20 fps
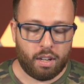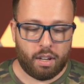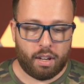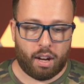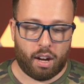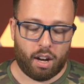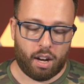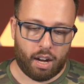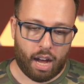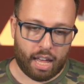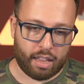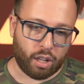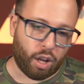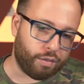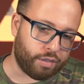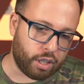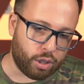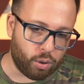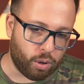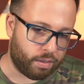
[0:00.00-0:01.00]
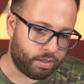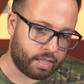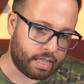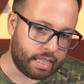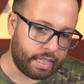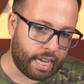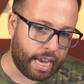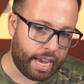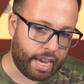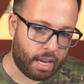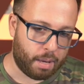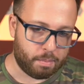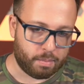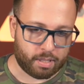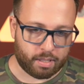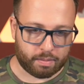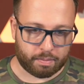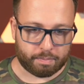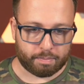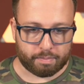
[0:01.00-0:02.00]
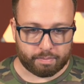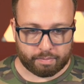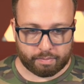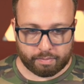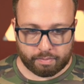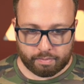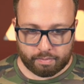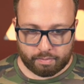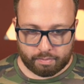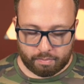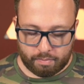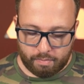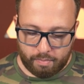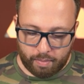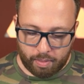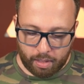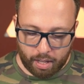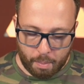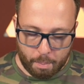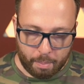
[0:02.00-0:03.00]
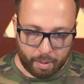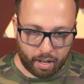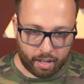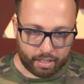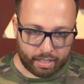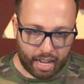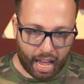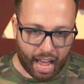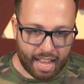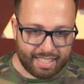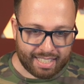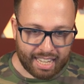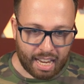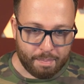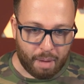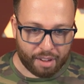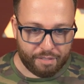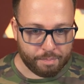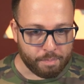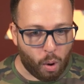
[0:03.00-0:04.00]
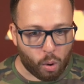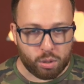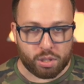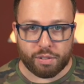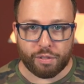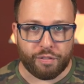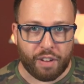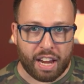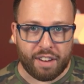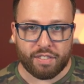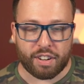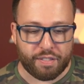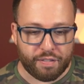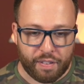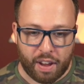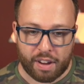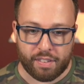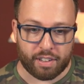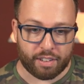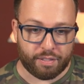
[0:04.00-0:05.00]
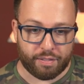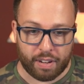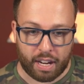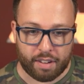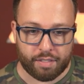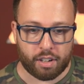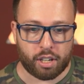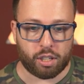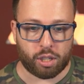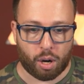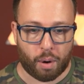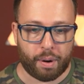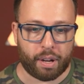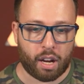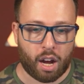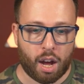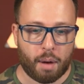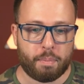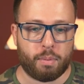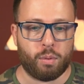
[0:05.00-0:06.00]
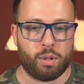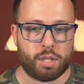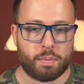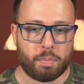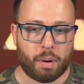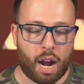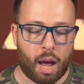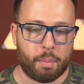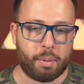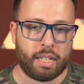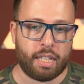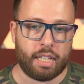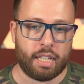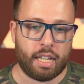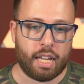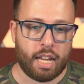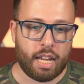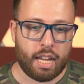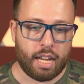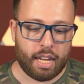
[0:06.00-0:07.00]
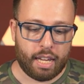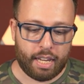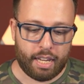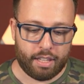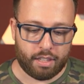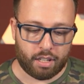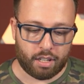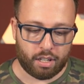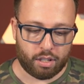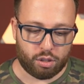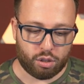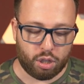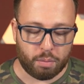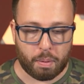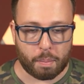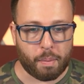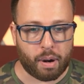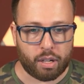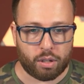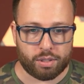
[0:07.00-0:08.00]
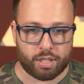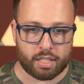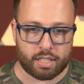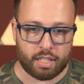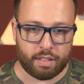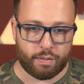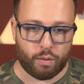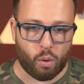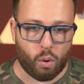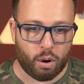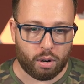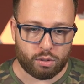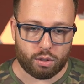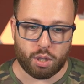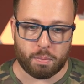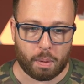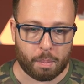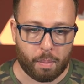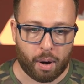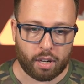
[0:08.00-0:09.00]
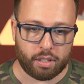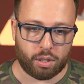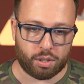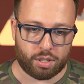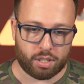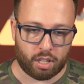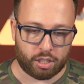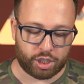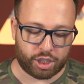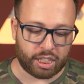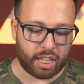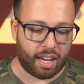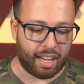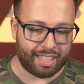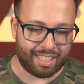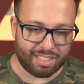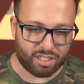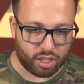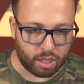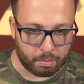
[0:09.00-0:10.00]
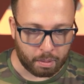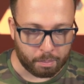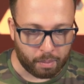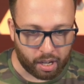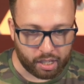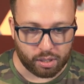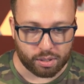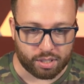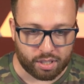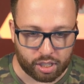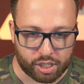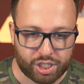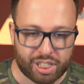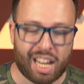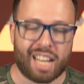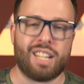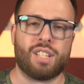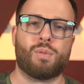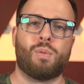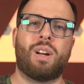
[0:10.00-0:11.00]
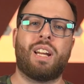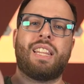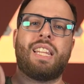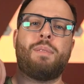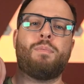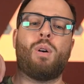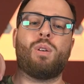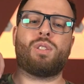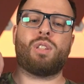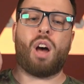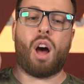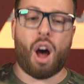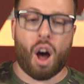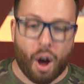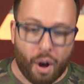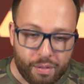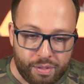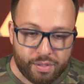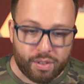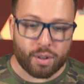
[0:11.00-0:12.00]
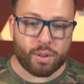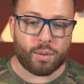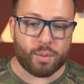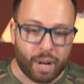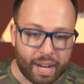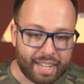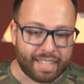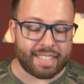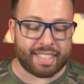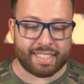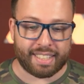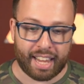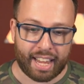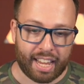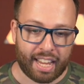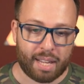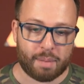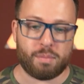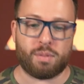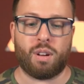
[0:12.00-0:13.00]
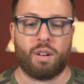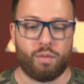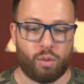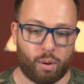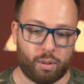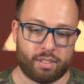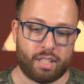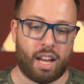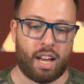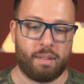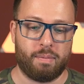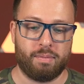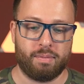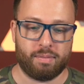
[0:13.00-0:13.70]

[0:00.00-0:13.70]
I love the UFC games. But I'd say my most favorite growing up was probably either Super Mario 64 or Super Mario Sunshine. Super Mario Sunshine is one of the most underrated games of all time.